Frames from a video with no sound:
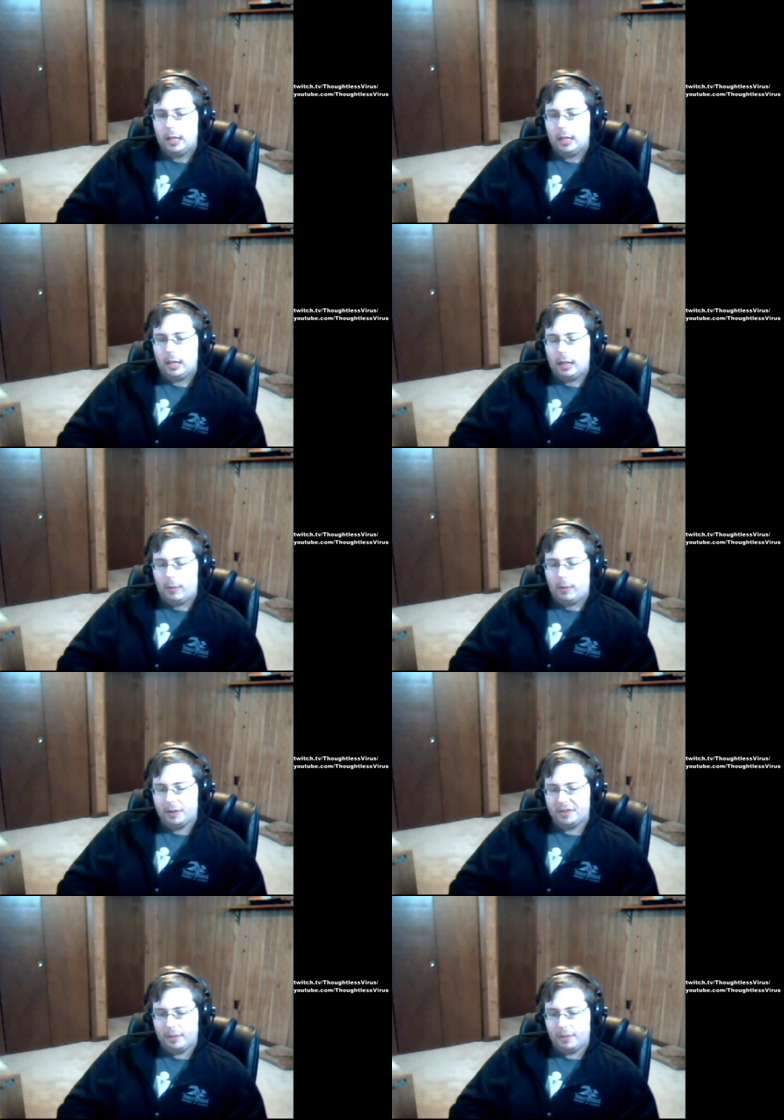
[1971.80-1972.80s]
I want to
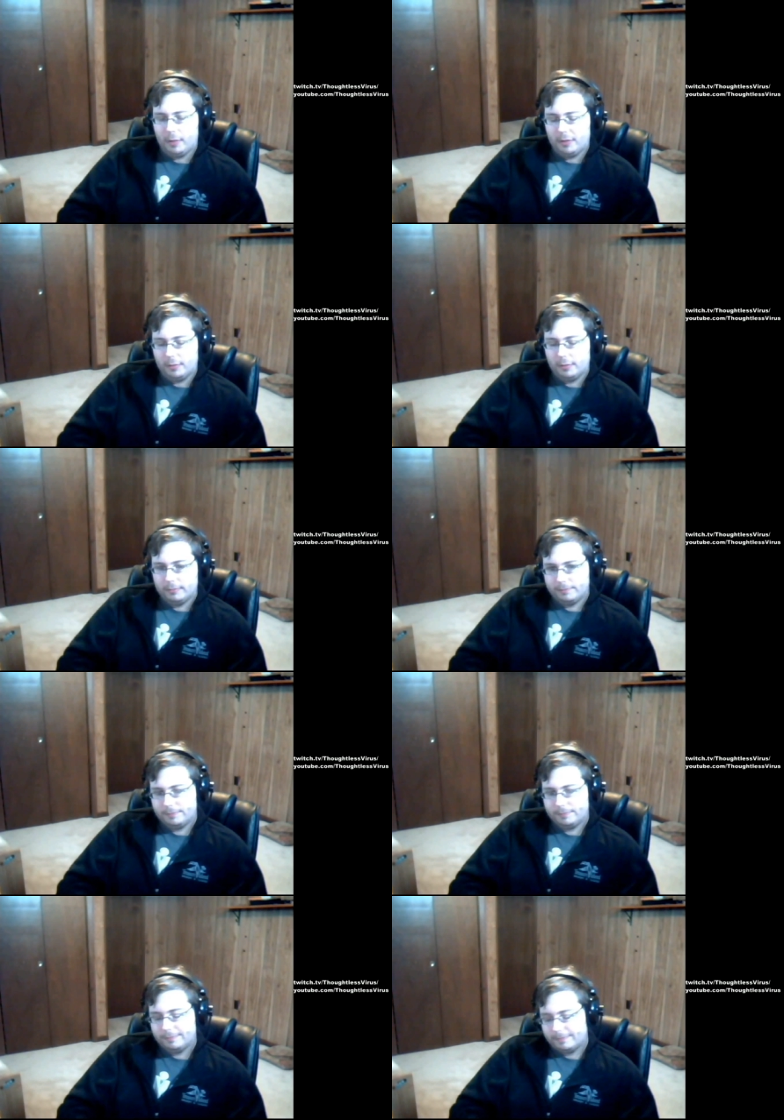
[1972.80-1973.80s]
say what
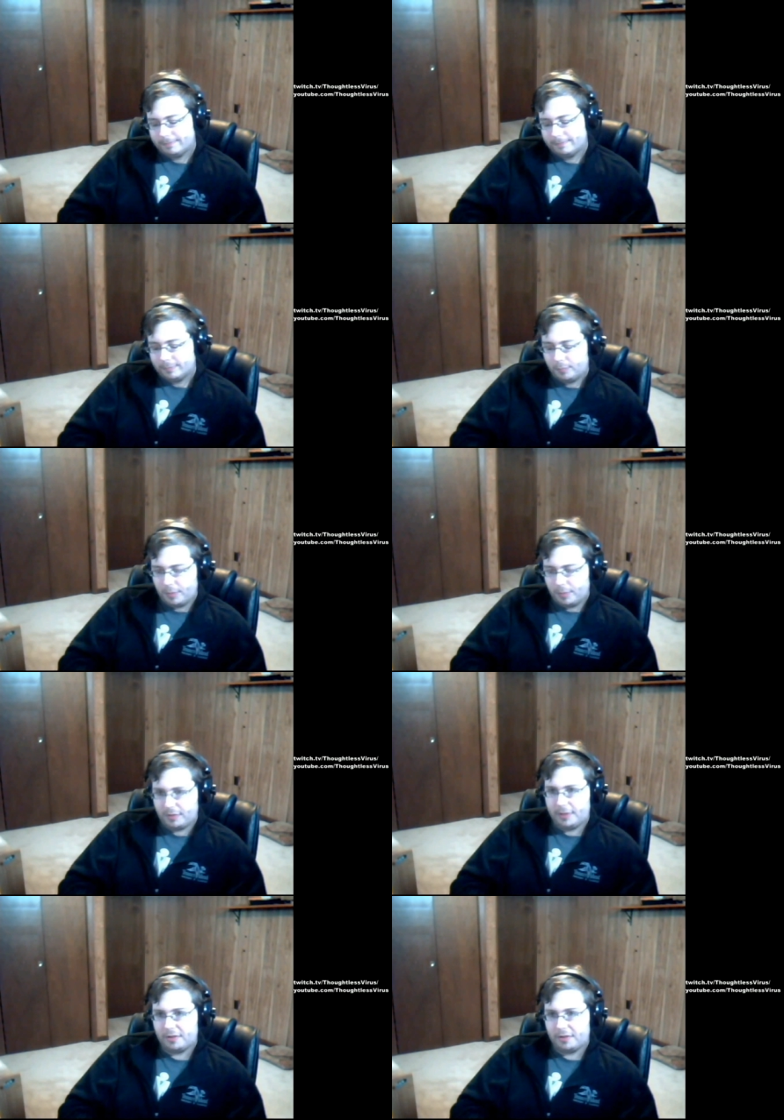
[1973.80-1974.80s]
best way
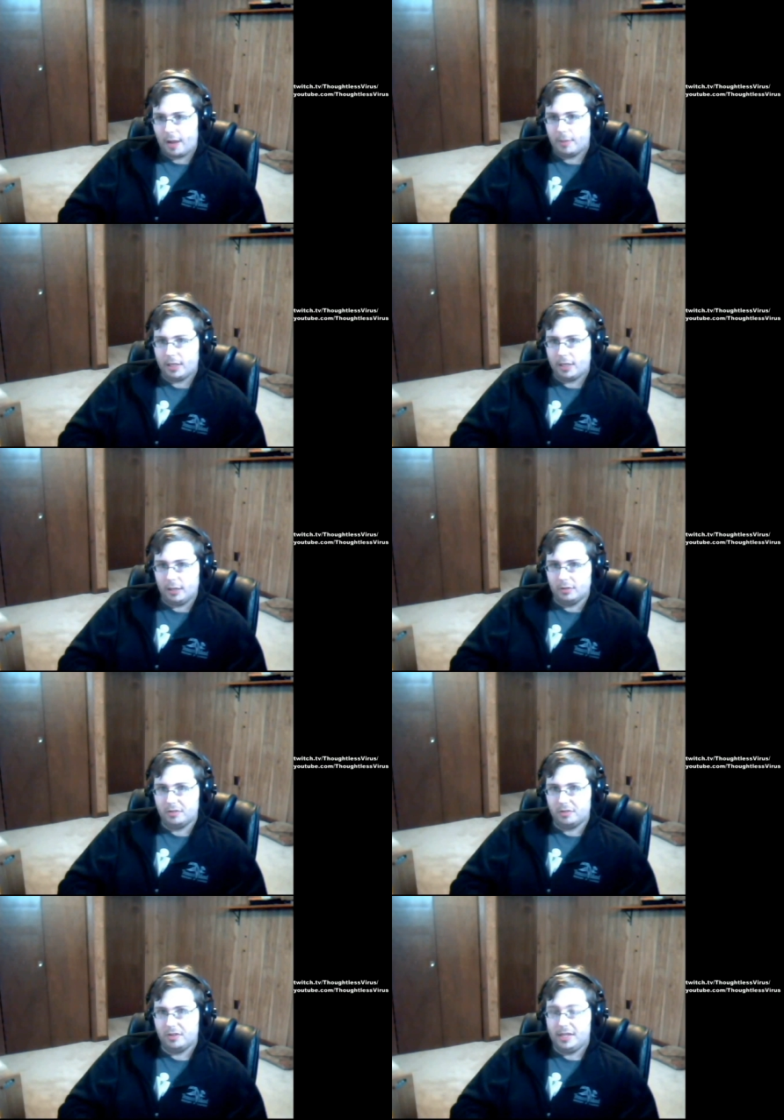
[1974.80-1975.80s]
to describe it
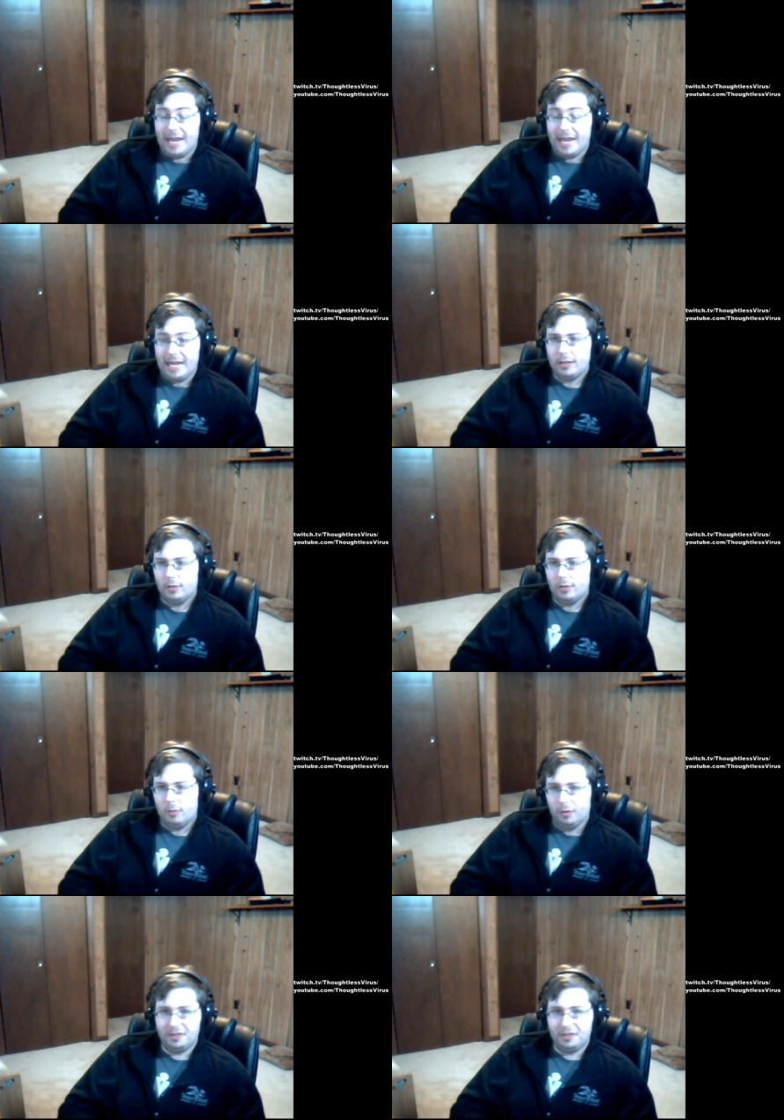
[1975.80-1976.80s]
is dating
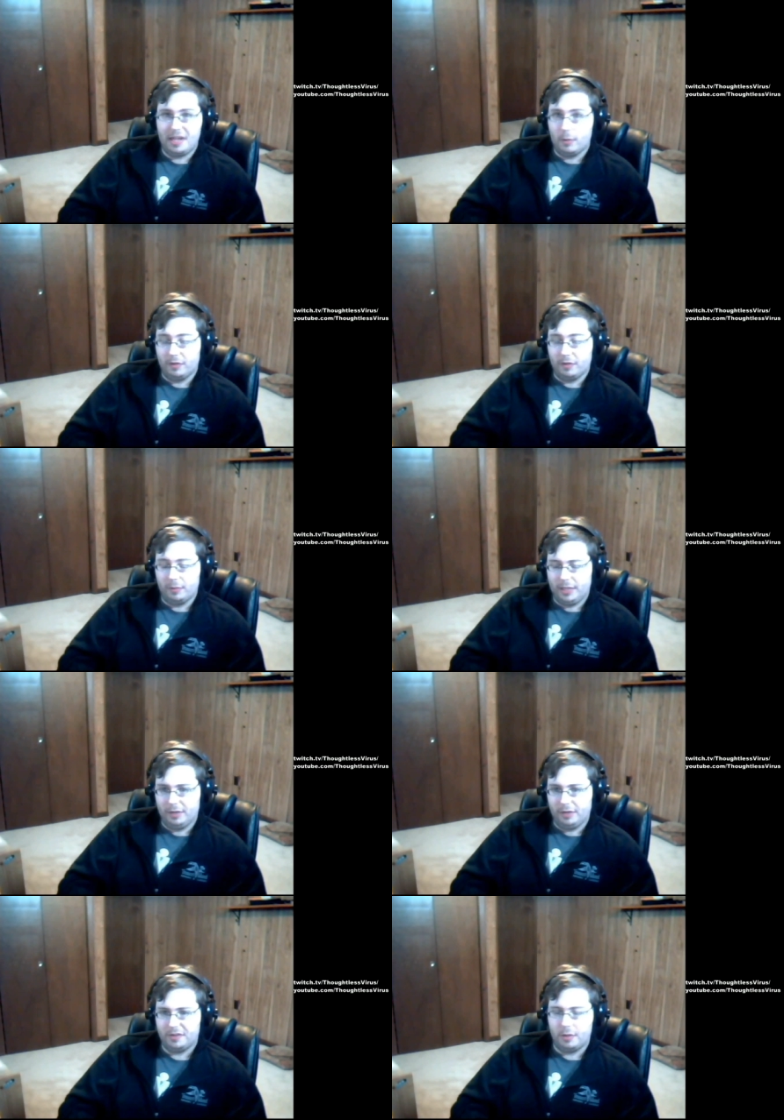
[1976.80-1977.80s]
or seeing one of the
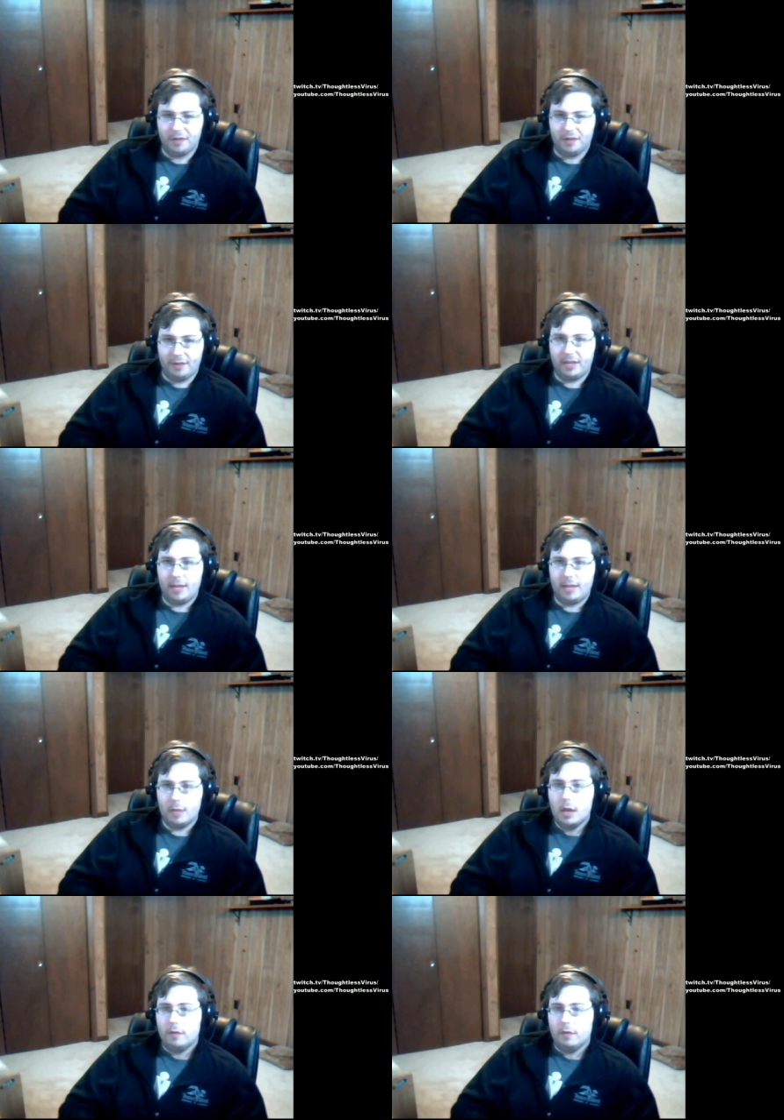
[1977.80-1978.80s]
players outside of the game.
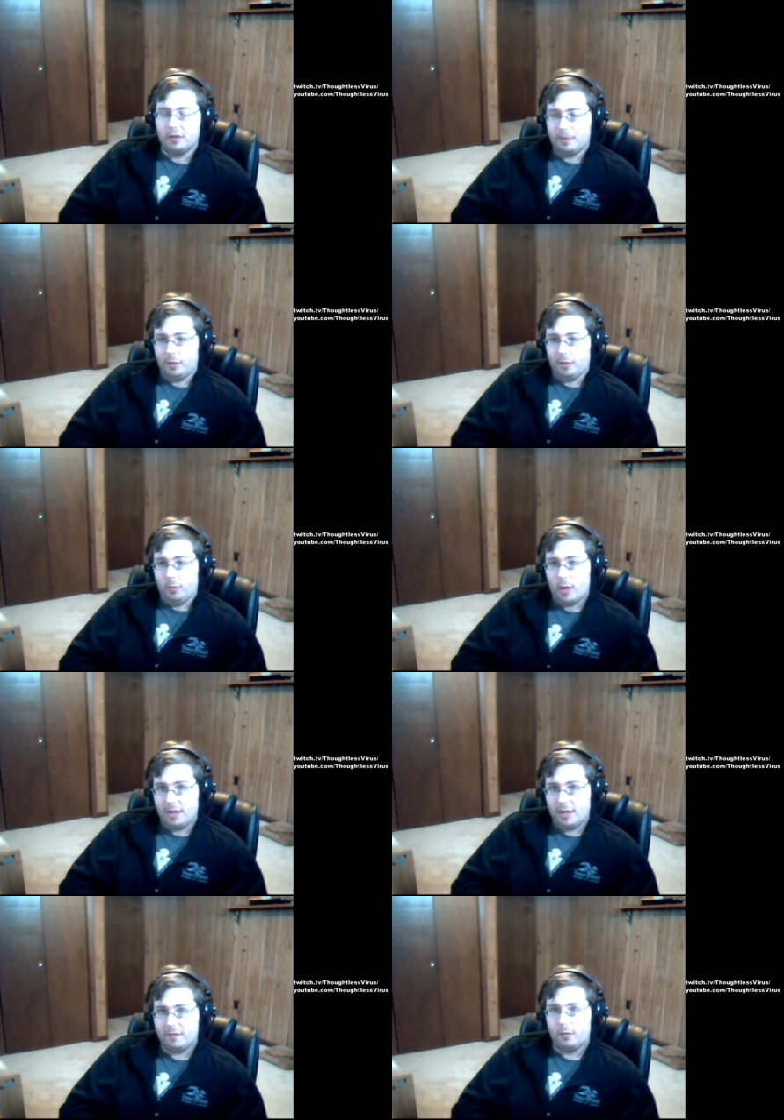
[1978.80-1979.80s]
For example, their
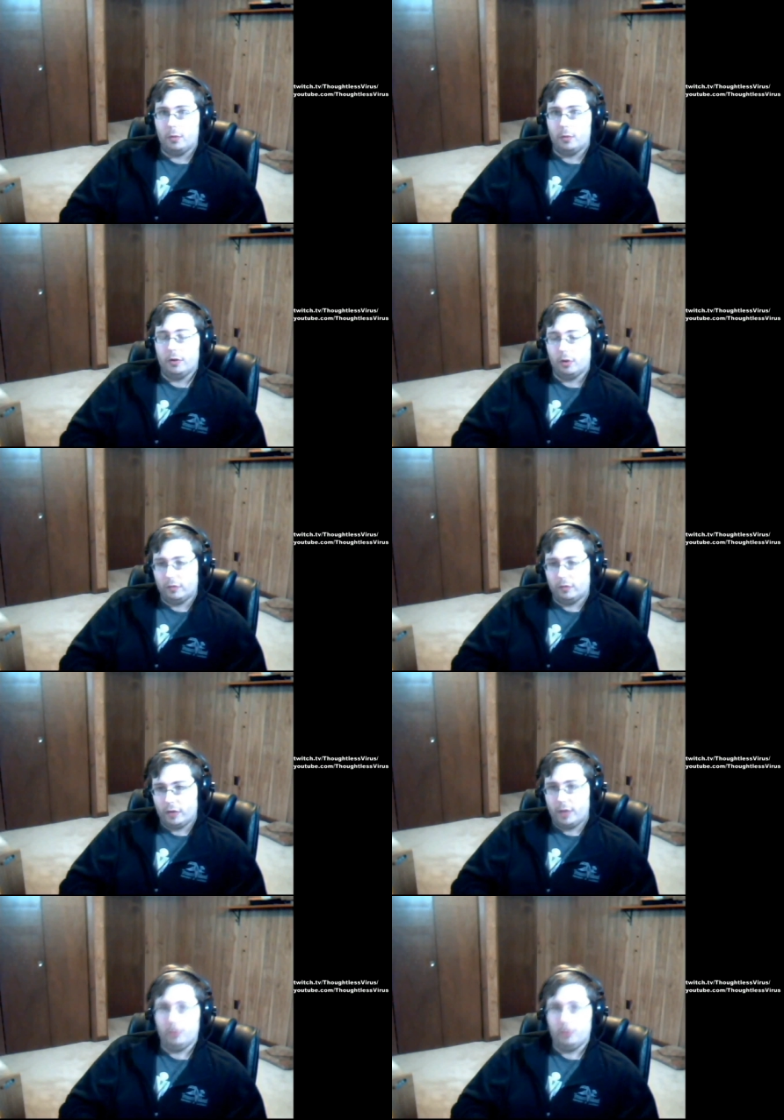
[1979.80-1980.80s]
wife, or their
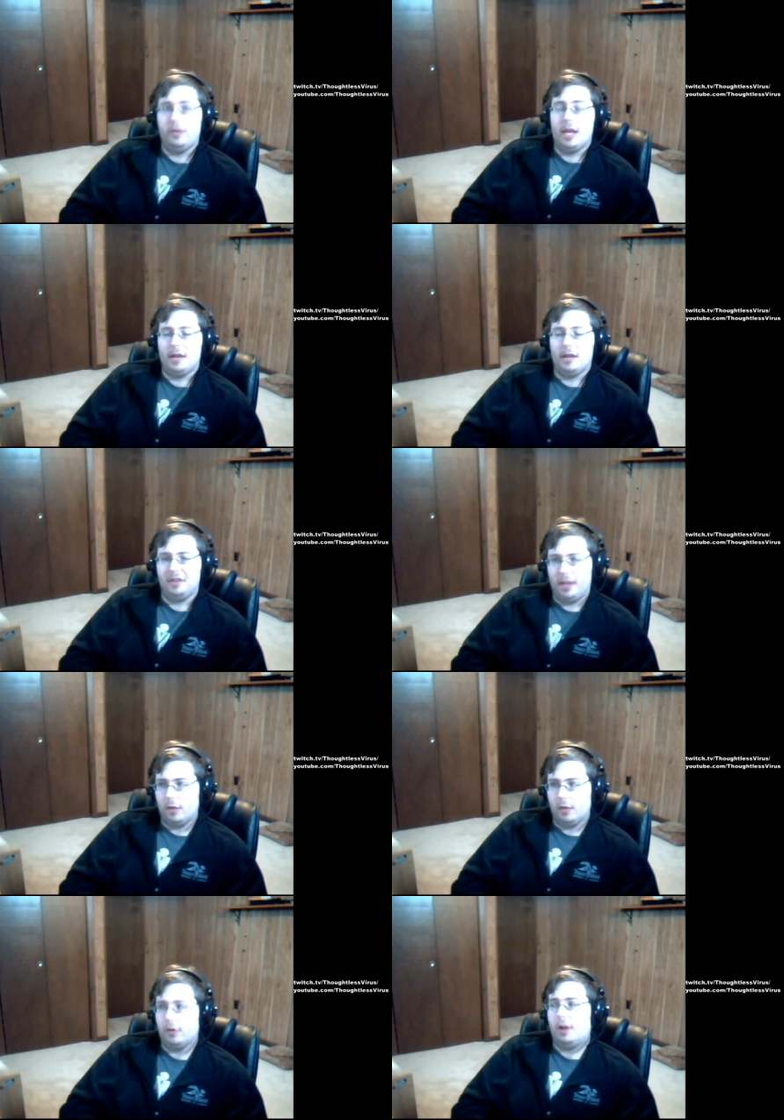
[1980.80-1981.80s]
girlfriend, or their fiance, or
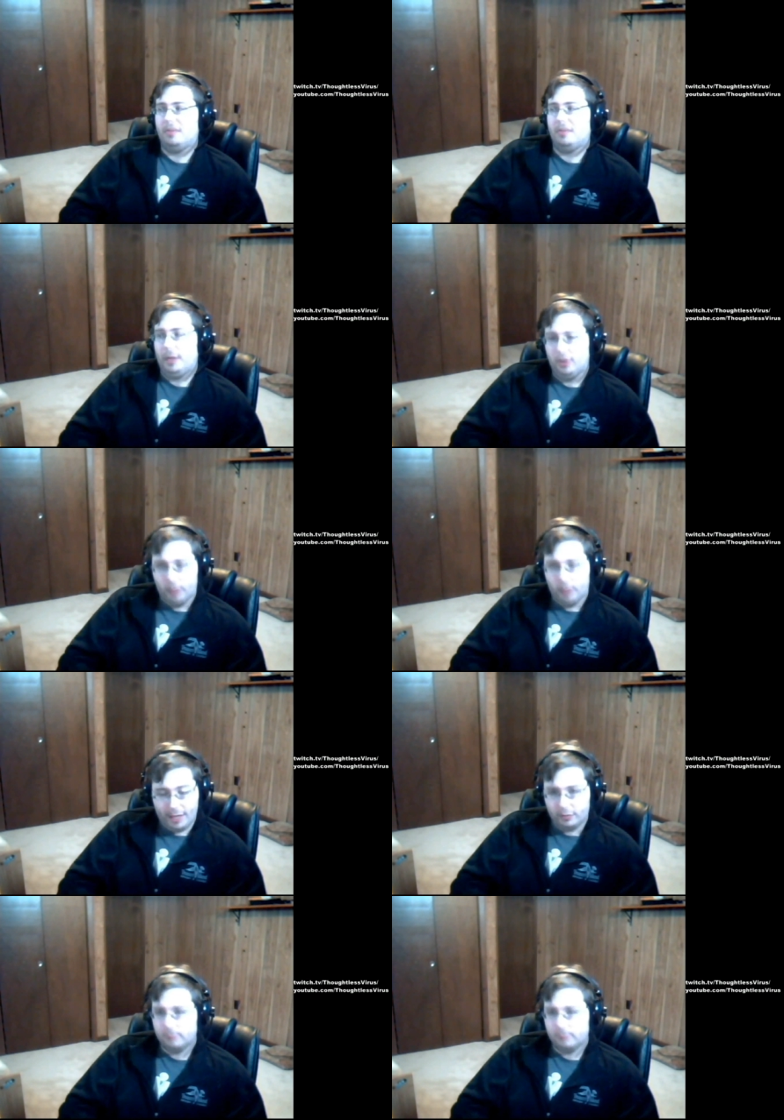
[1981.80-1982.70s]
their husband, or whatever.